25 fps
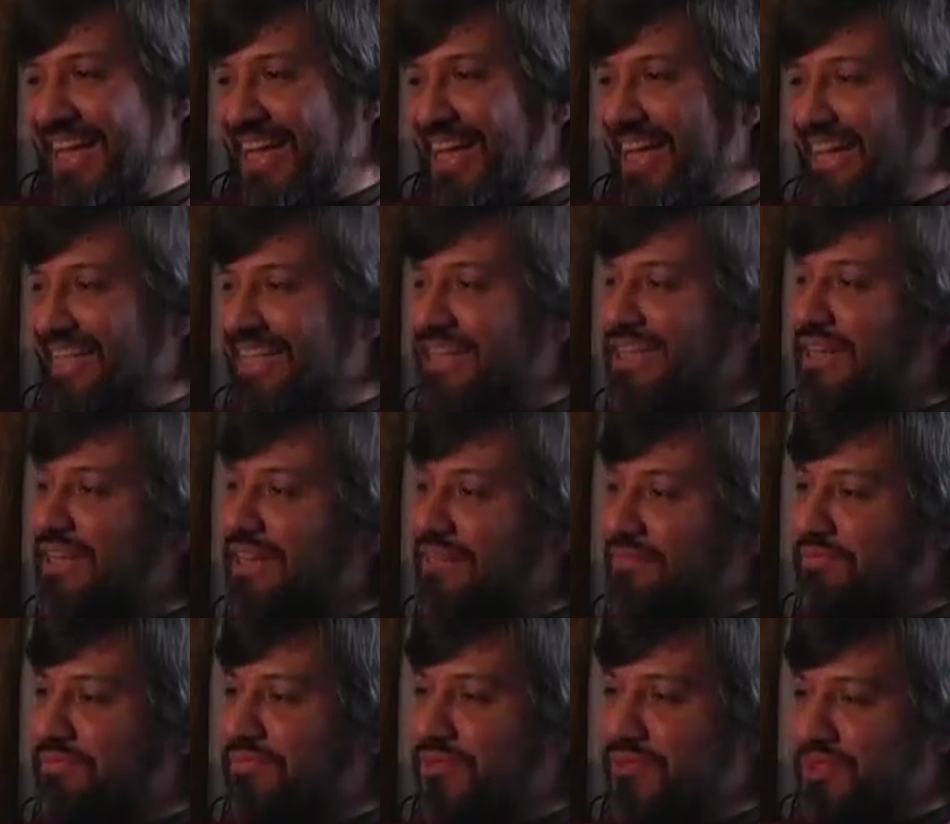
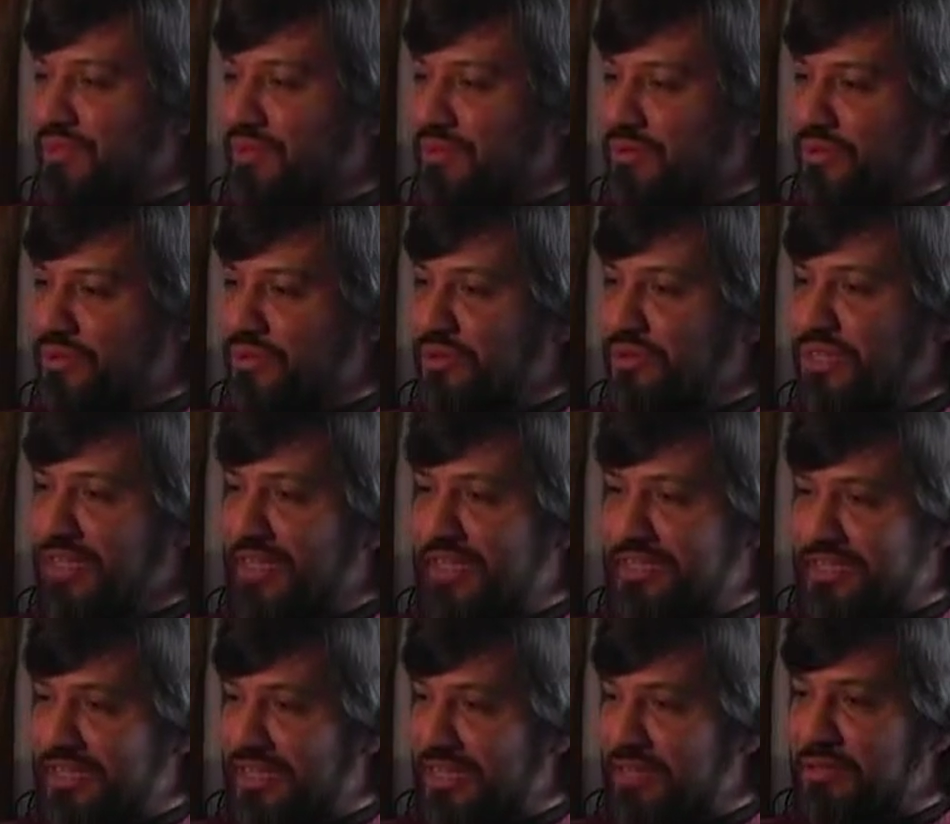And so soon I
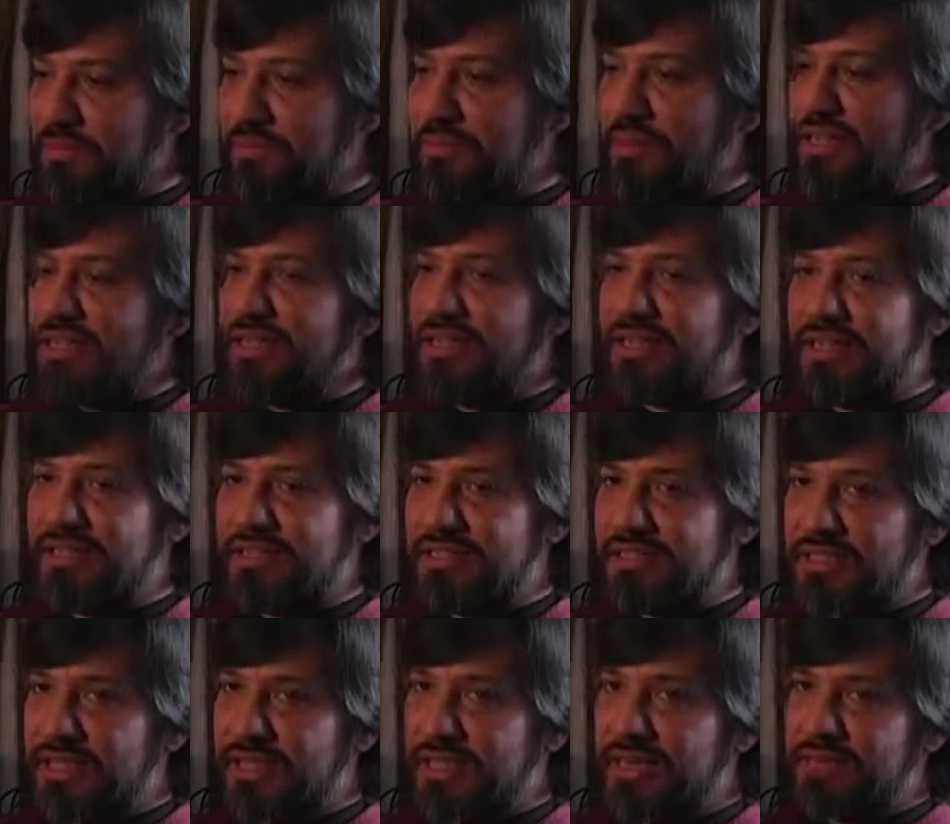started playing the
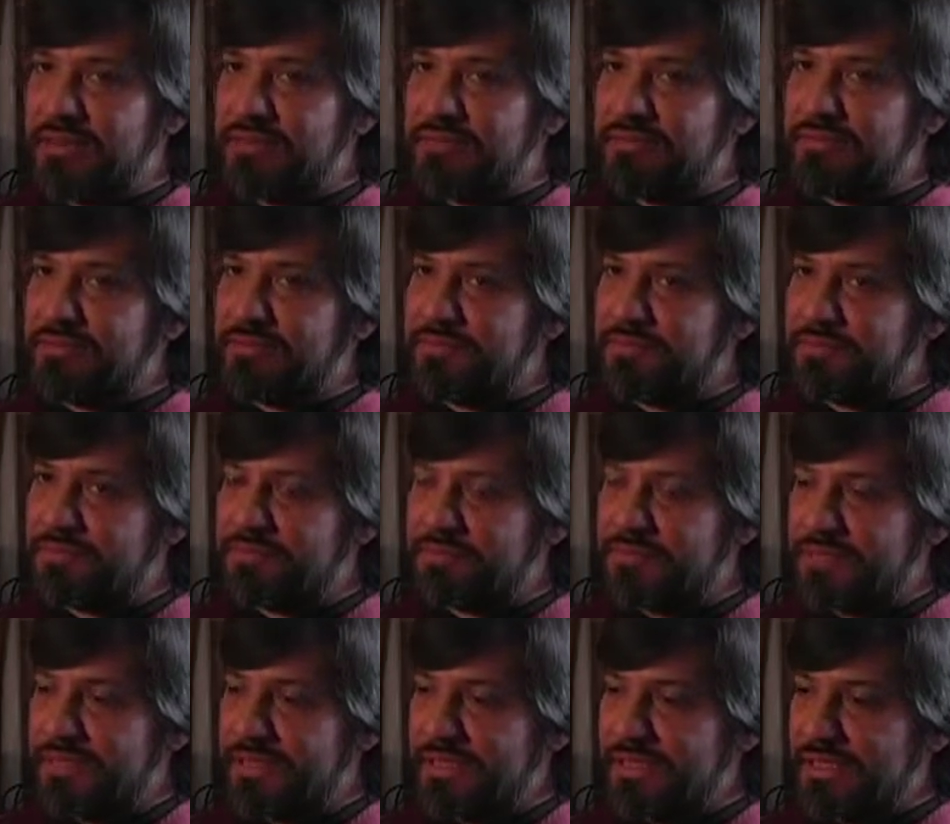guitar,
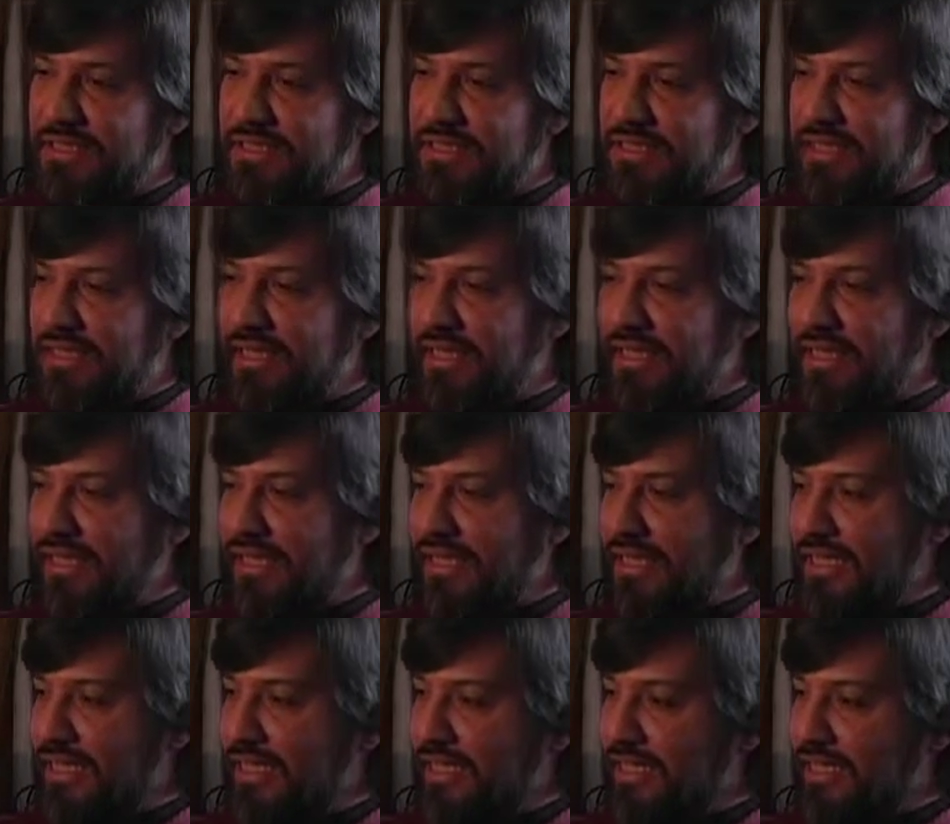
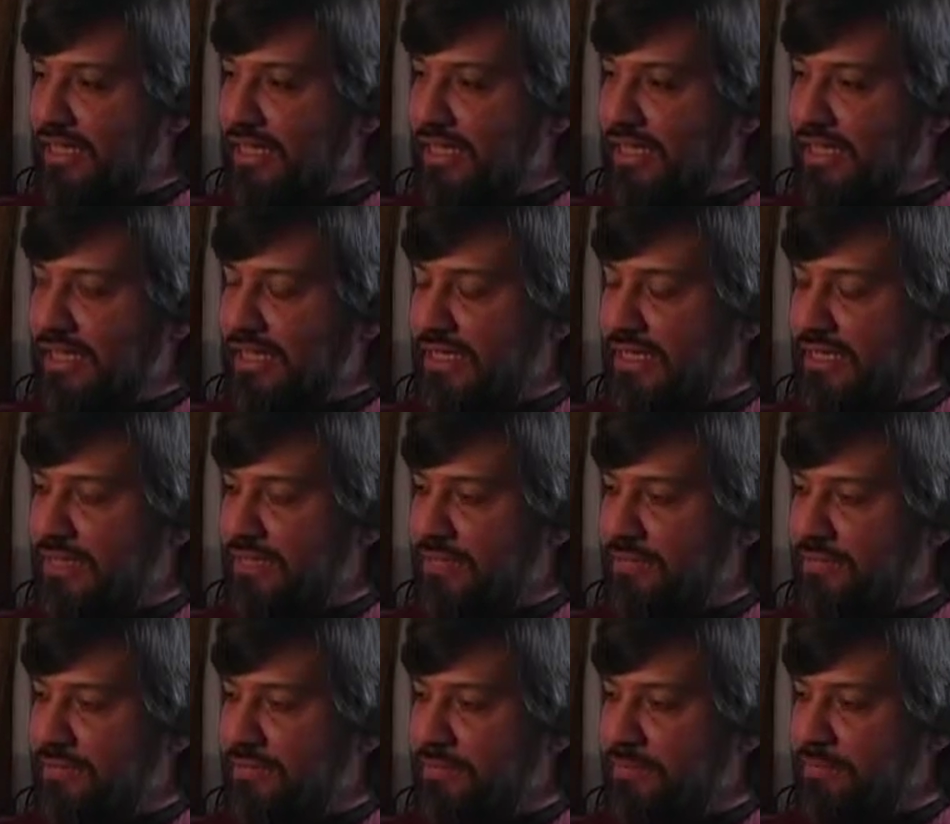and
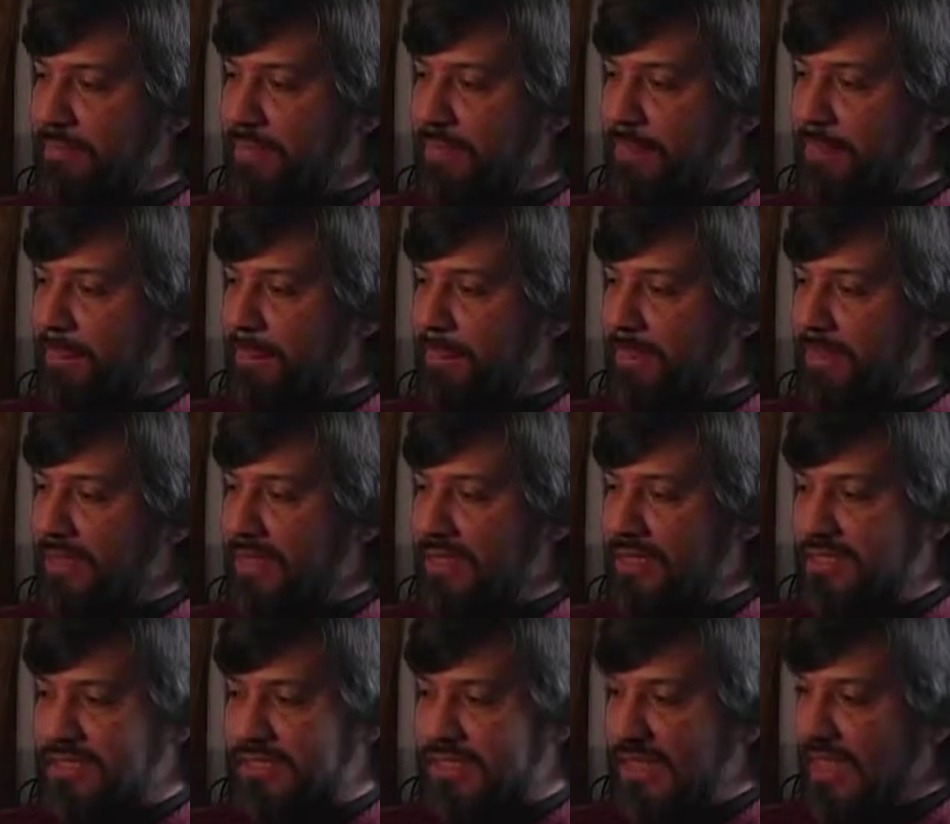
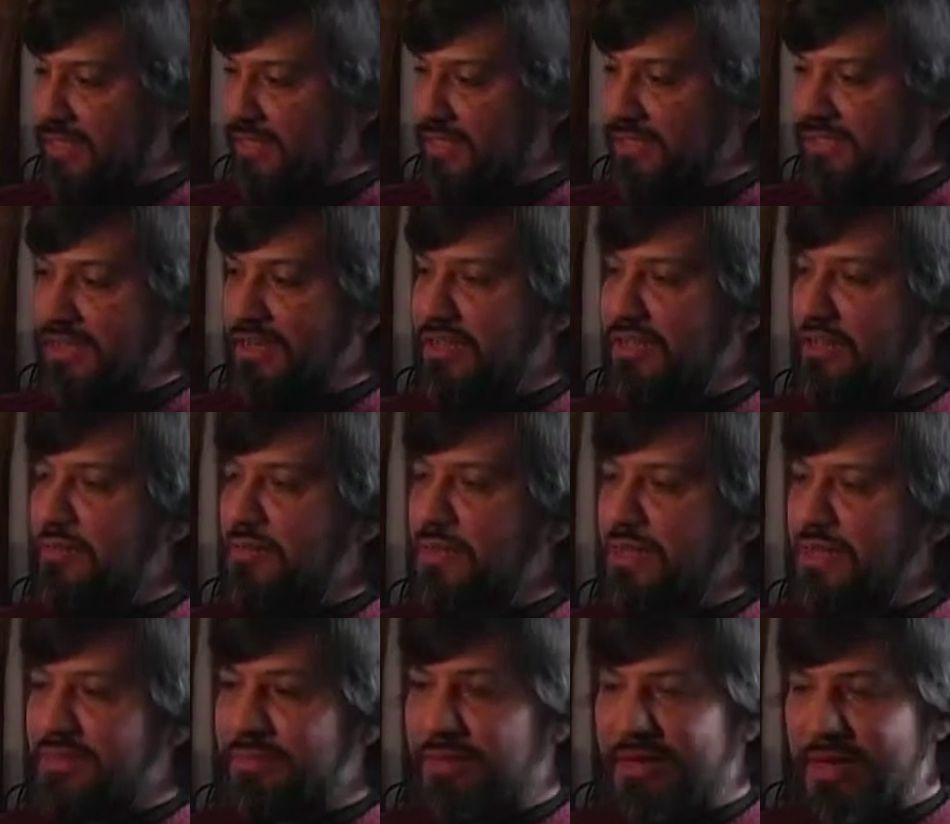I studied a little
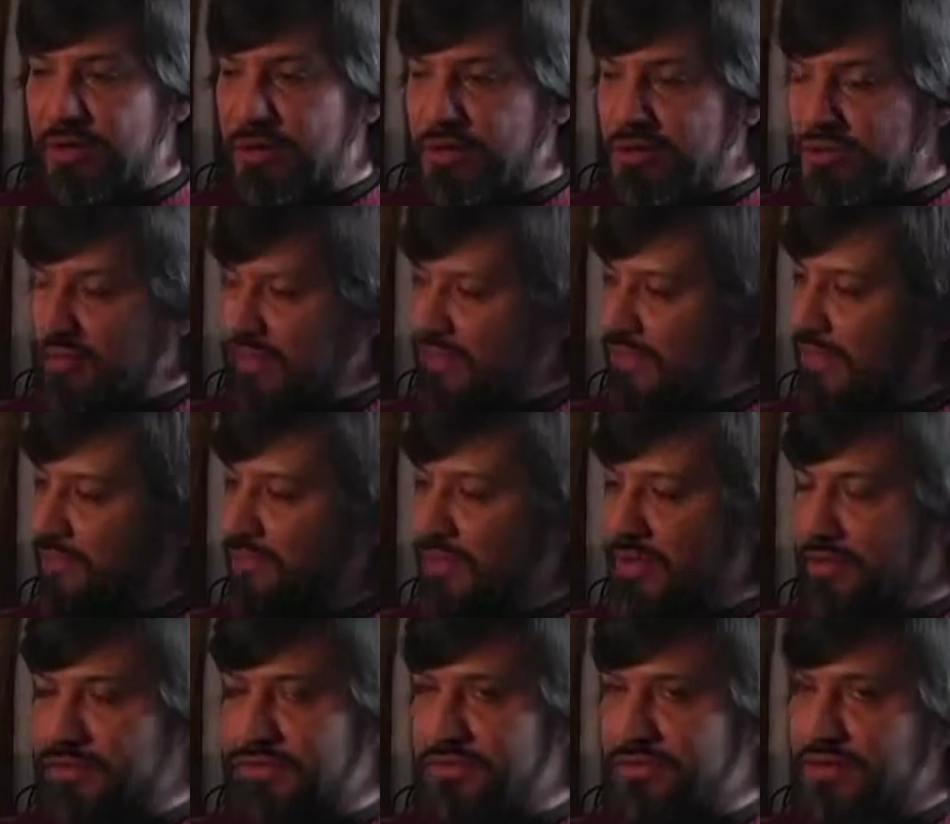bit, but also I had
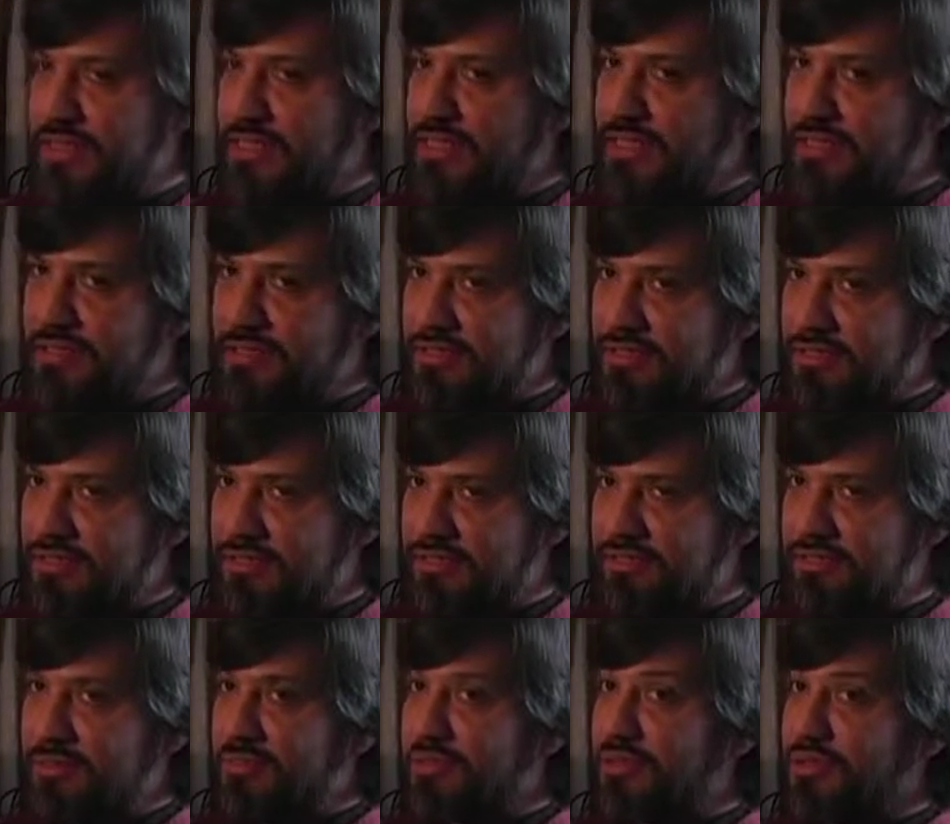my
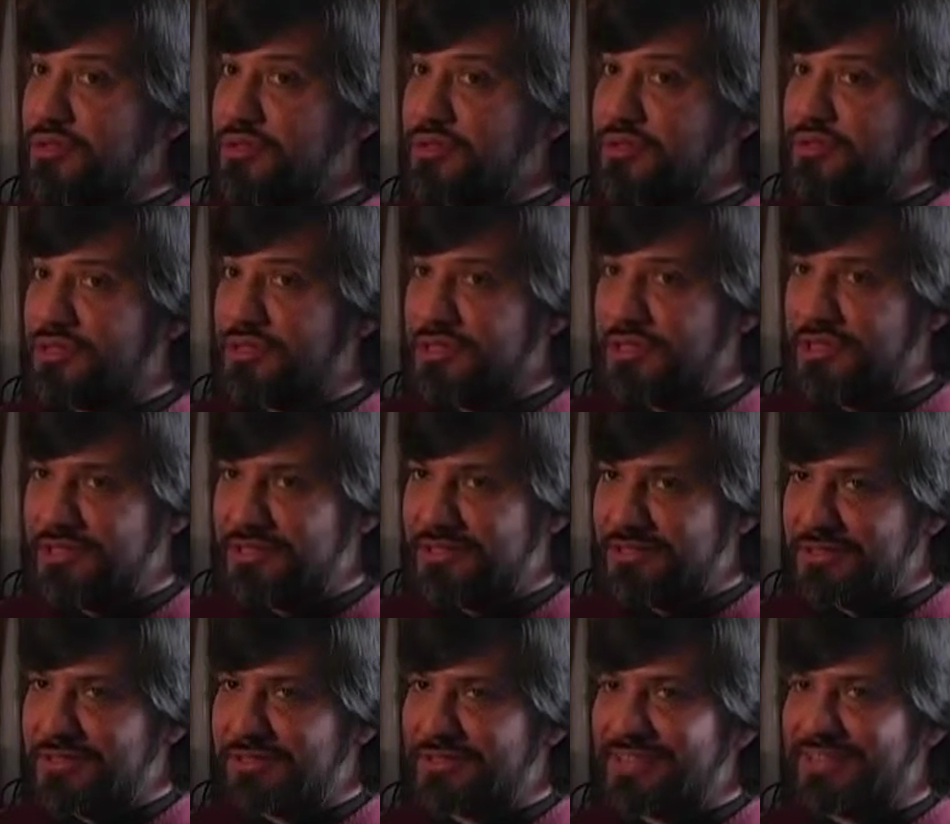friends from the
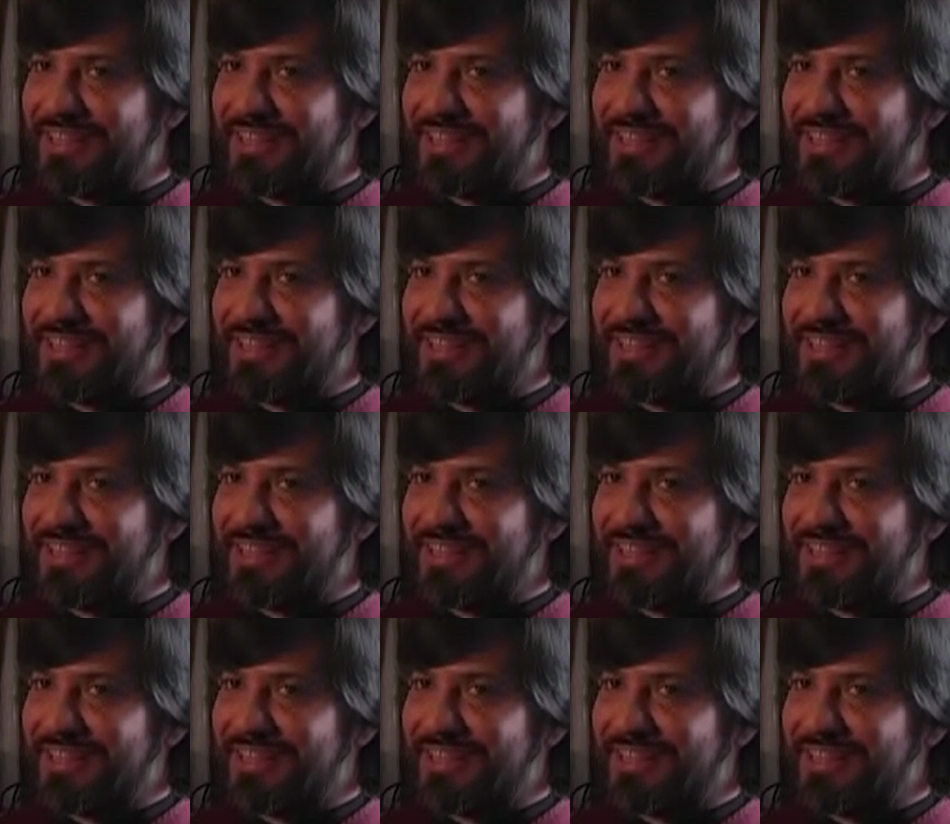street.